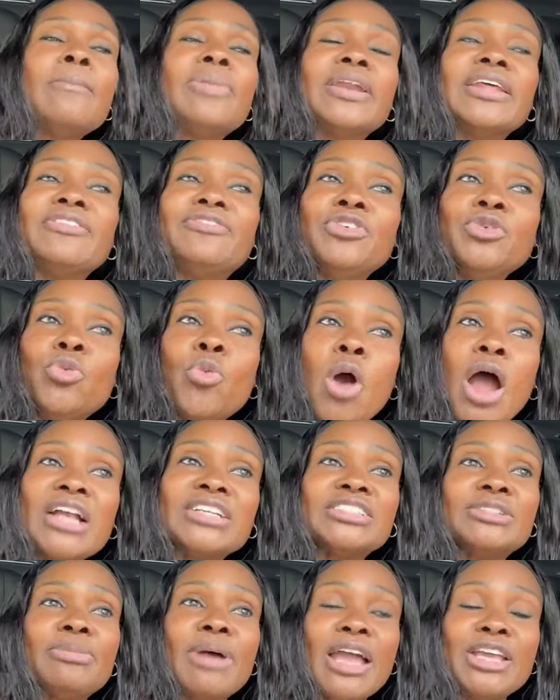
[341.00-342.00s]
But if you
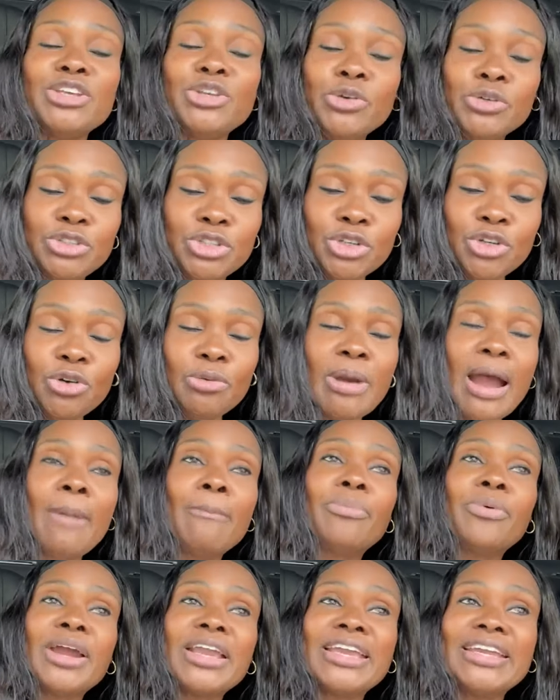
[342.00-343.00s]
watch my YouTube,
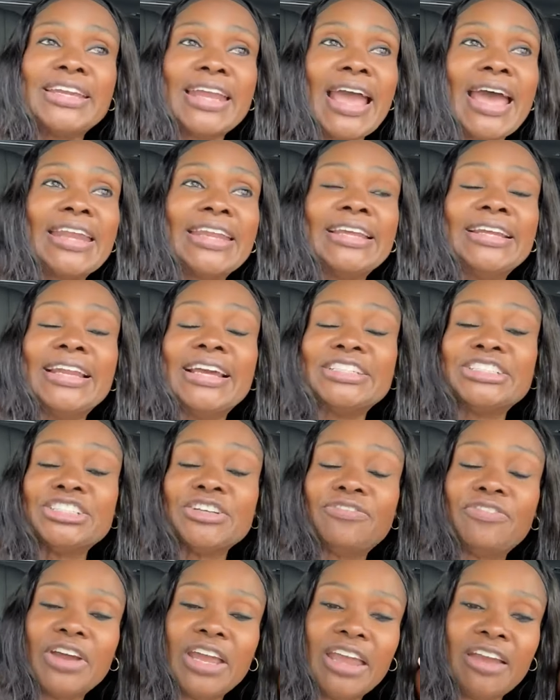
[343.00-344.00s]
I'm breaking down the
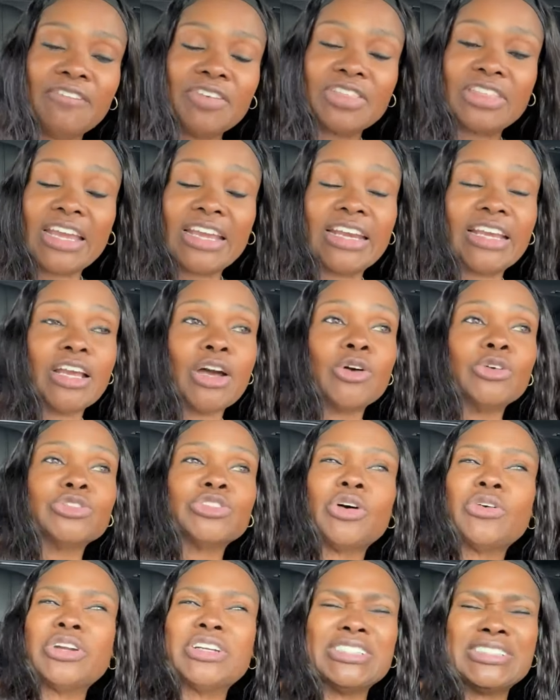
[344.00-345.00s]
election for everything that
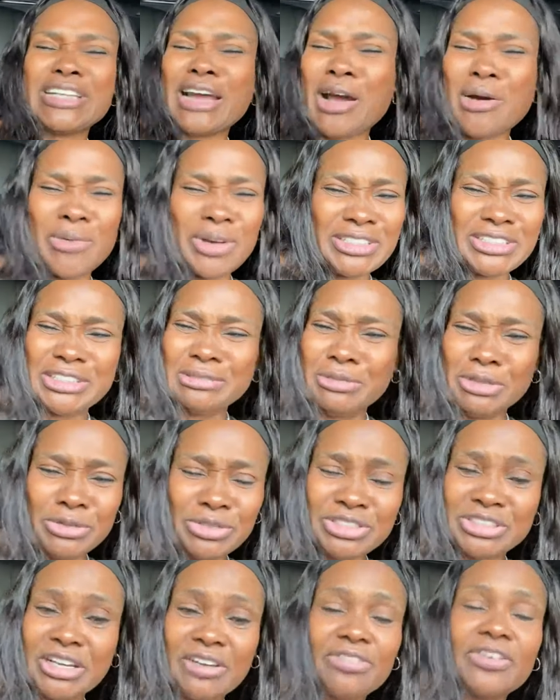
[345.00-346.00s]
goes on. And there's always some
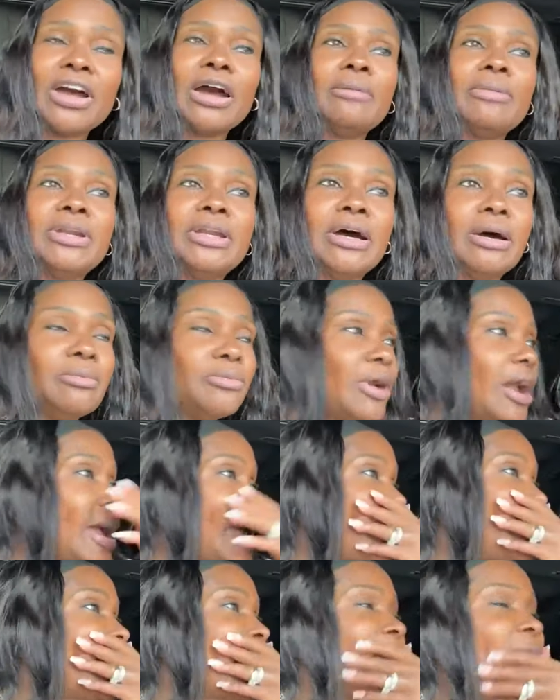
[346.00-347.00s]
new stuff coming up,
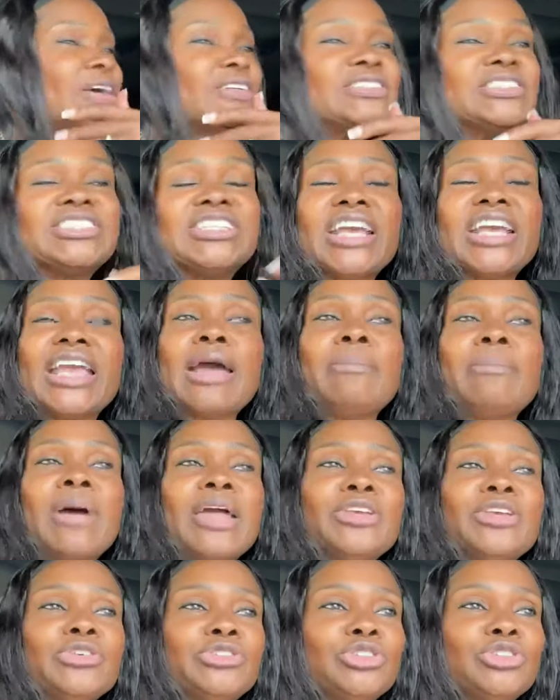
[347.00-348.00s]
right? So check out
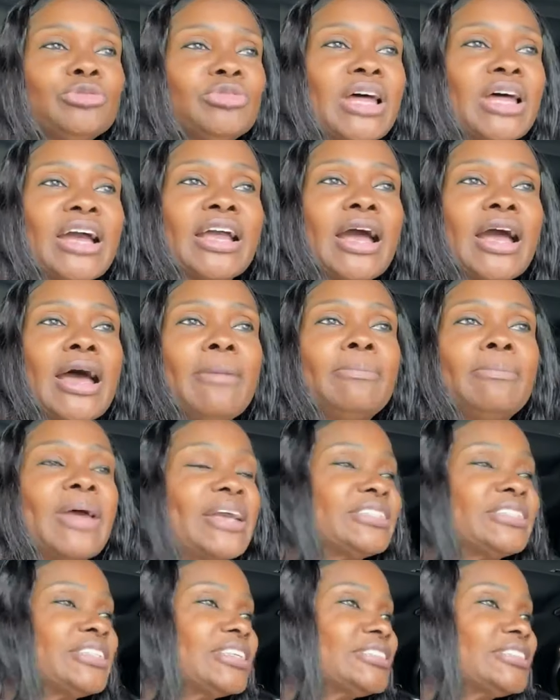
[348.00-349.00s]
my
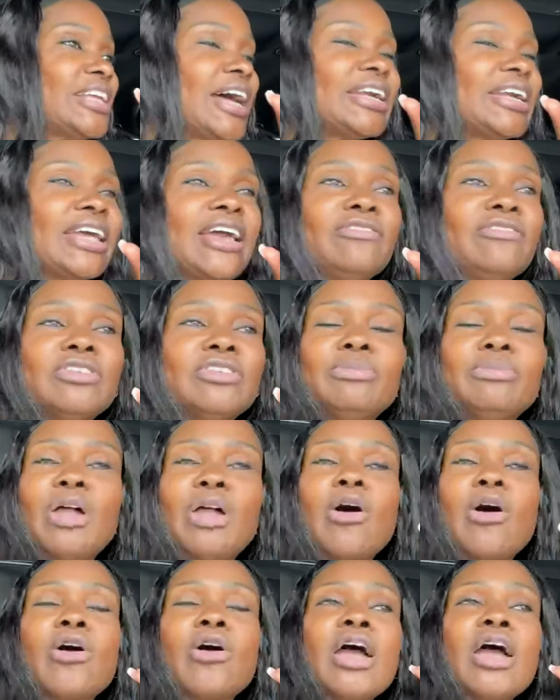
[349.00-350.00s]

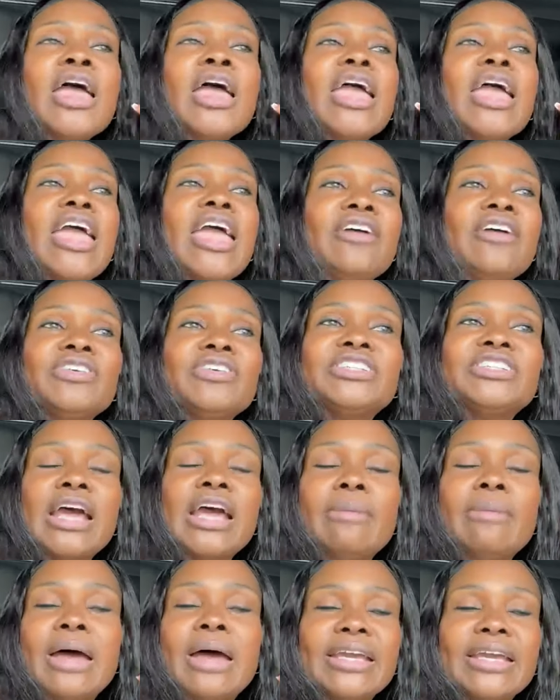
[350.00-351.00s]
youtube.com/TheHeavenlyBlog. Every
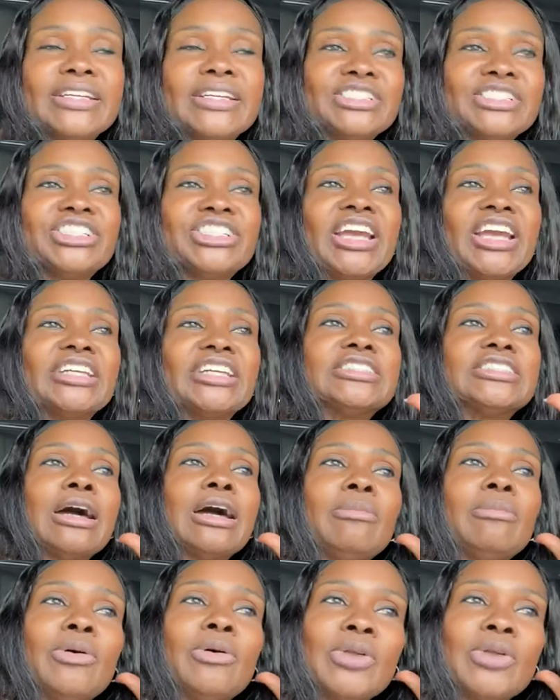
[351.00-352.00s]
time I get a chance,
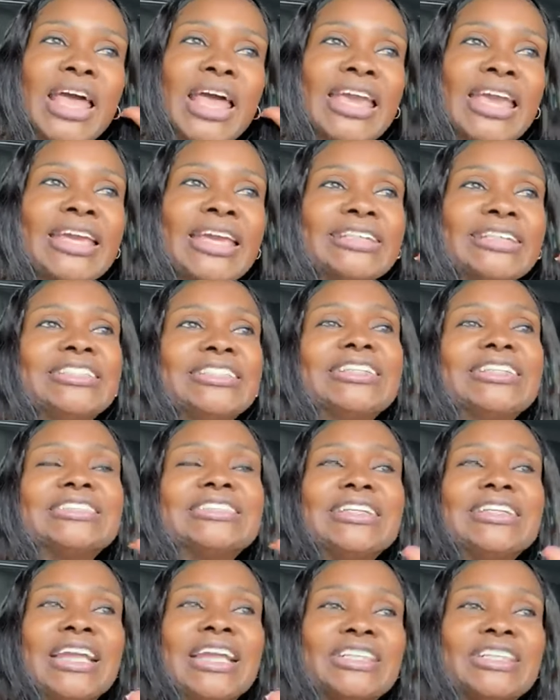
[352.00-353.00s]
I'm going to lay into
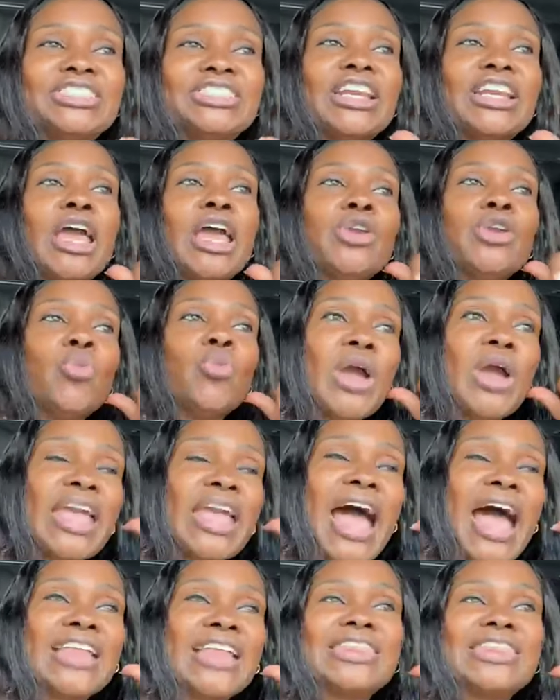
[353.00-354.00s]
this election and the
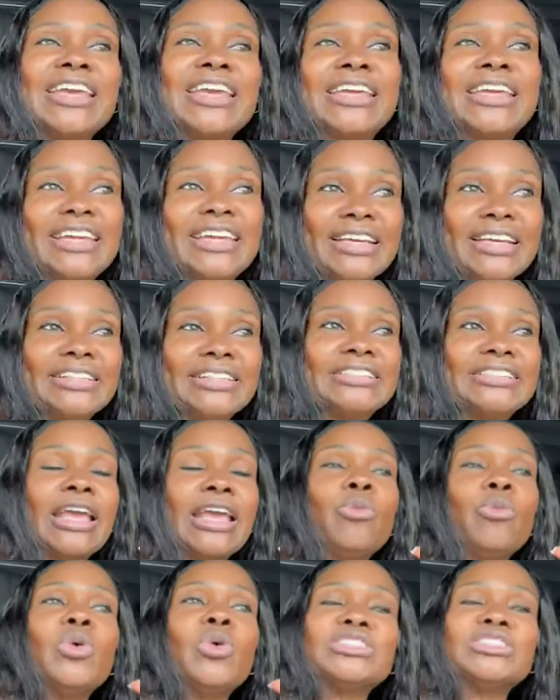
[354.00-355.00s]
way I think it is
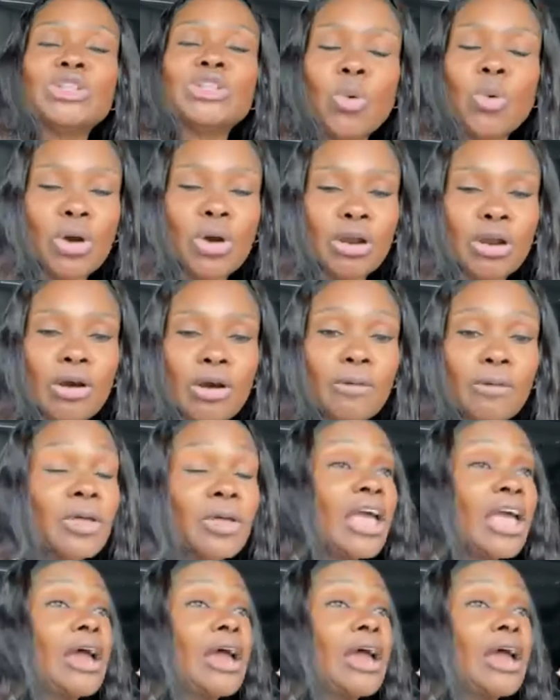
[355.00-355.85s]
and what's going on.